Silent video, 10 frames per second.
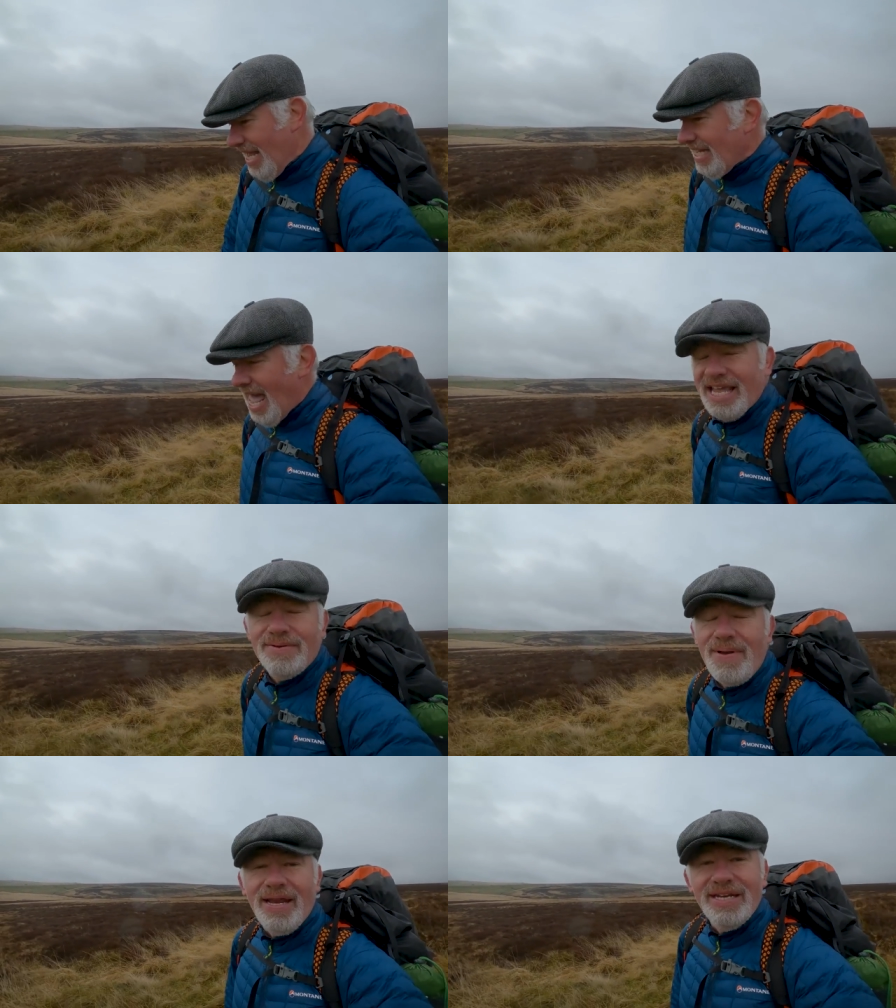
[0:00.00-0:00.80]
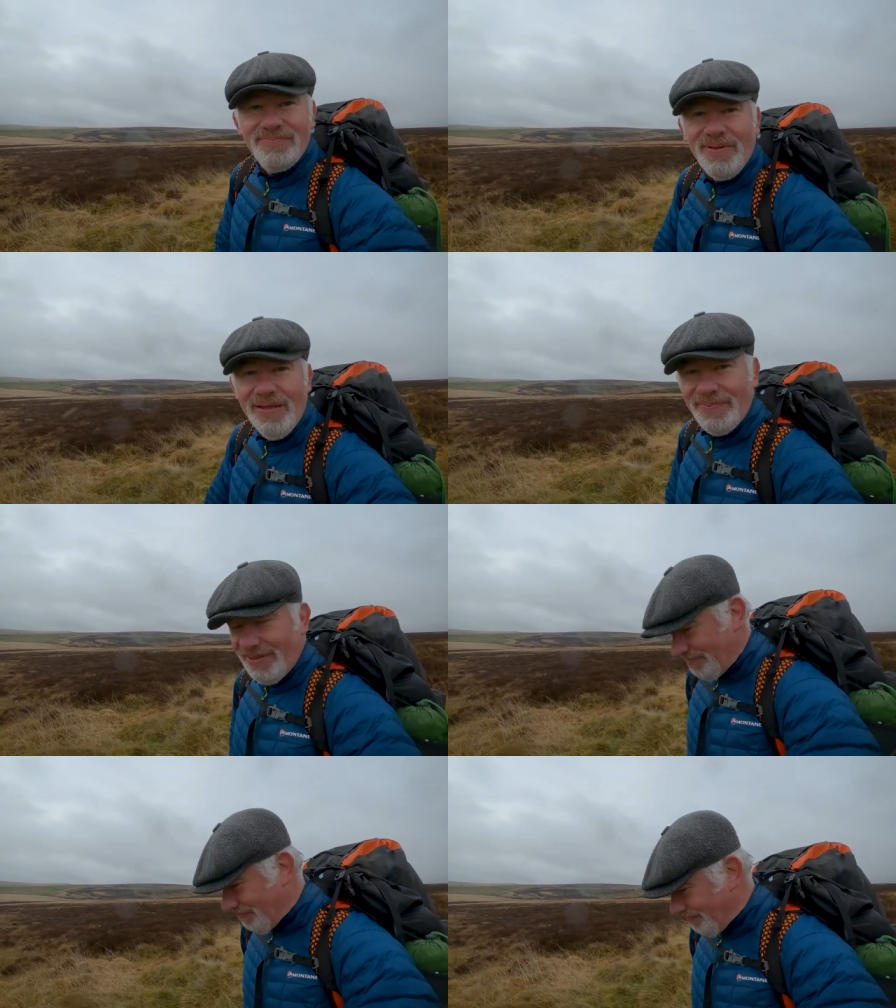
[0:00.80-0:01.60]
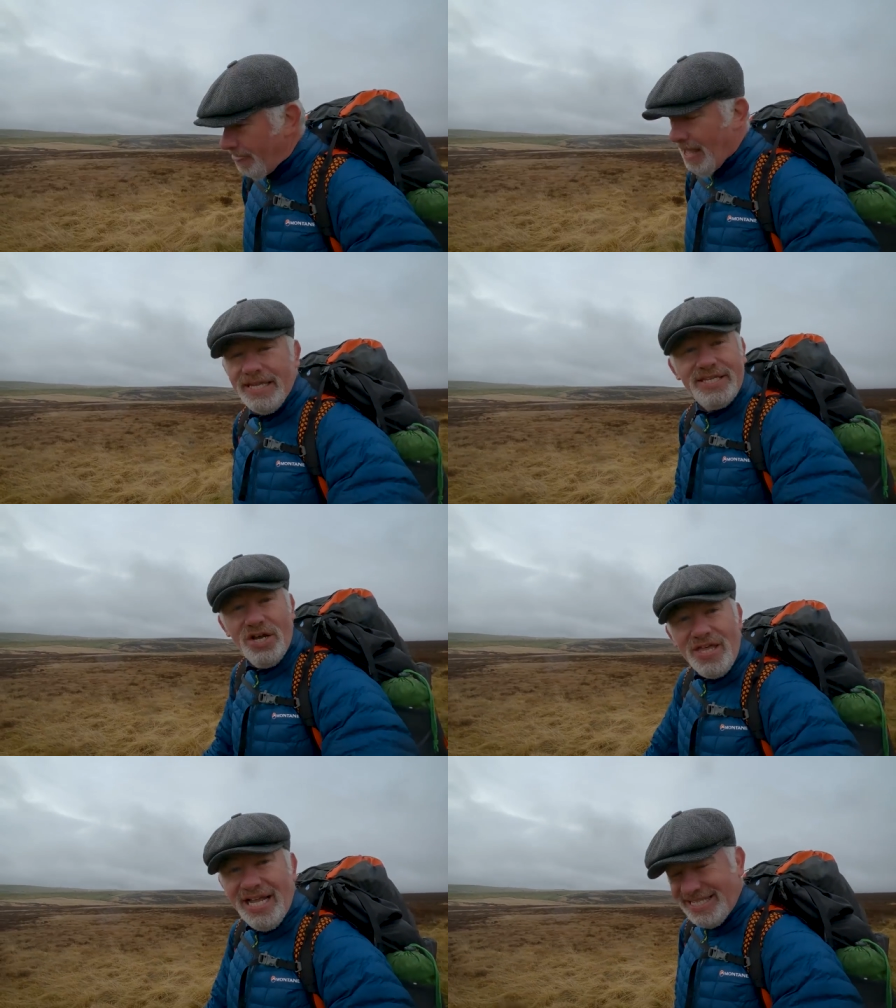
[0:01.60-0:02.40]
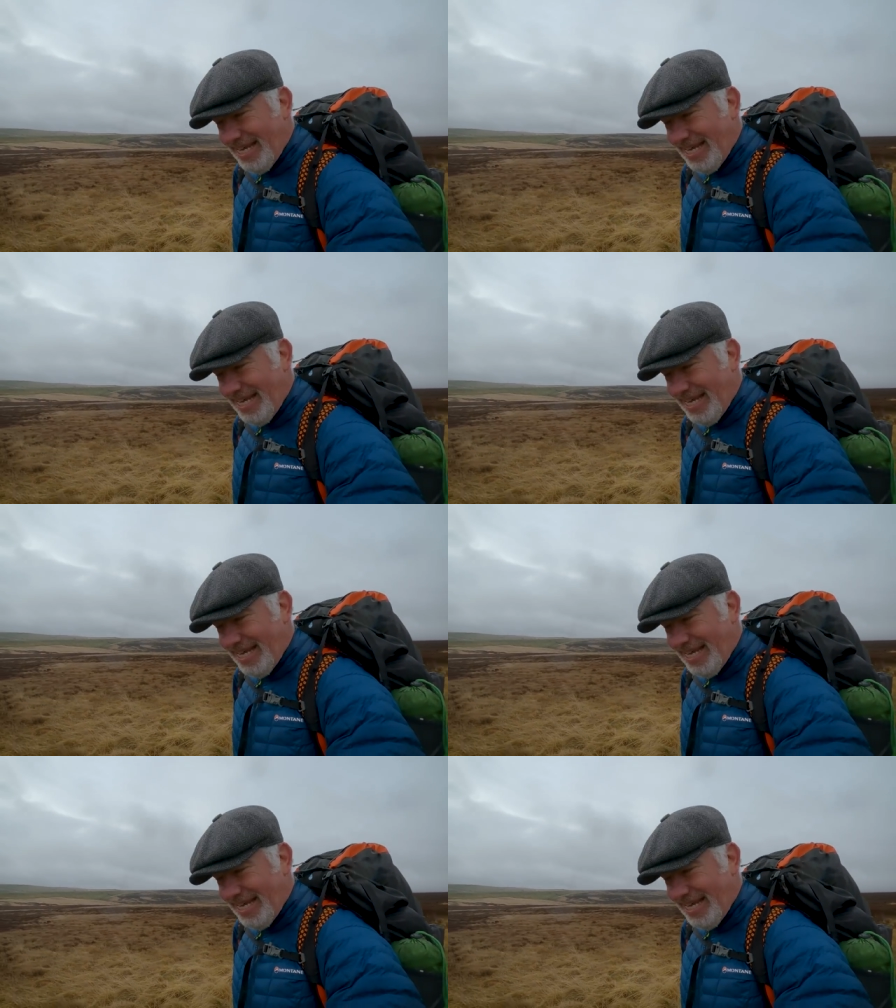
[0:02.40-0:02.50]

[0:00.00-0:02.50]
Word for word: Like-minded people. So that's